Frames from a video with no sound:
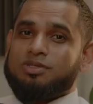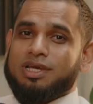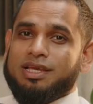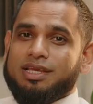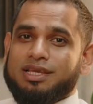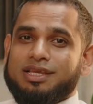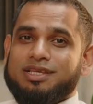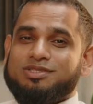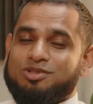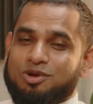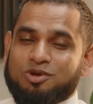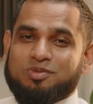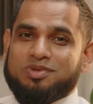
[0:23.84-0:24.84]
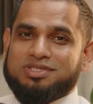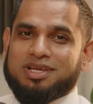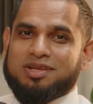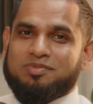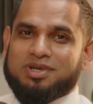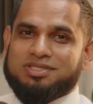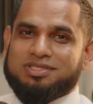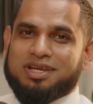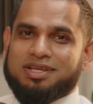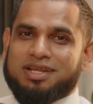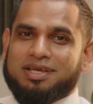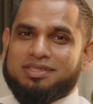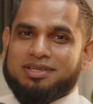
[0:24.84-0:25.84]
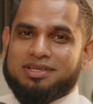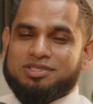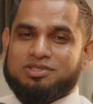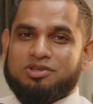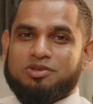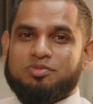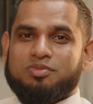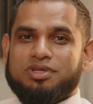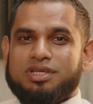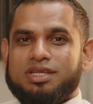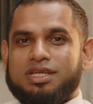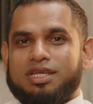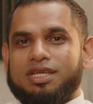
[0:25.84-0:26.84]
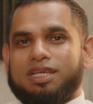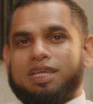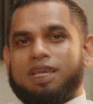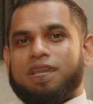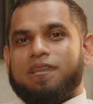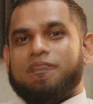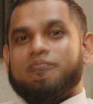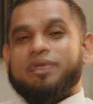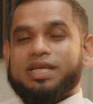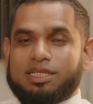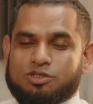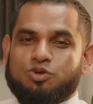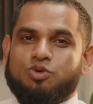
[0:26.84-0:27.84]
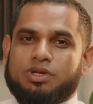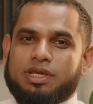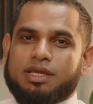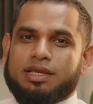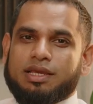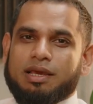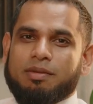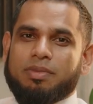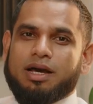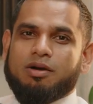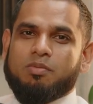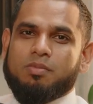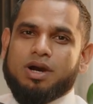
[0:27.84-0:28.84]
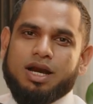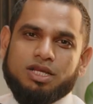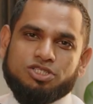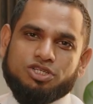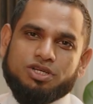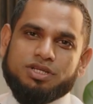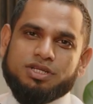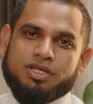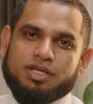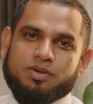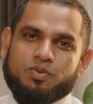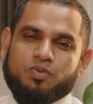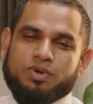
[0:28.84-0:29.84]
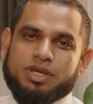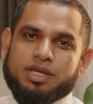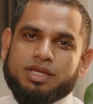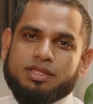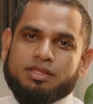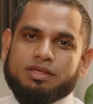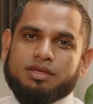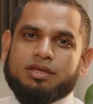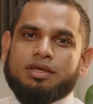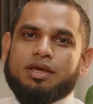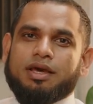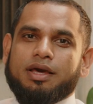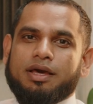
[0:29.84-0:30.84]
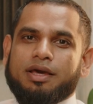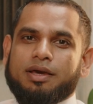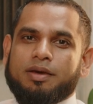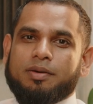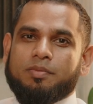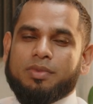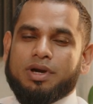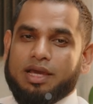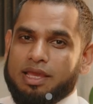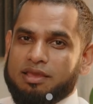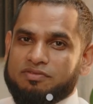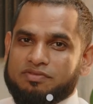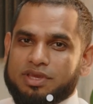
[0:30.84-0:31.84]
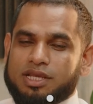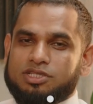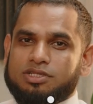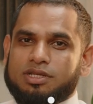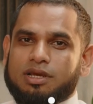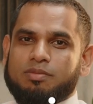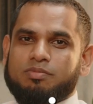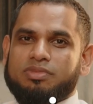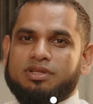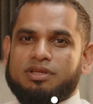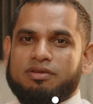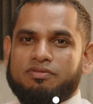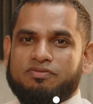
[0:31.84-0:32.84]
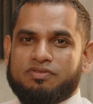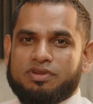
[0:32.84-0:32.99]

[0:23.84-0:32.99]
Today it's not gonna be side by side. I think it's gonna be me talking about my journey with uh, my aviation company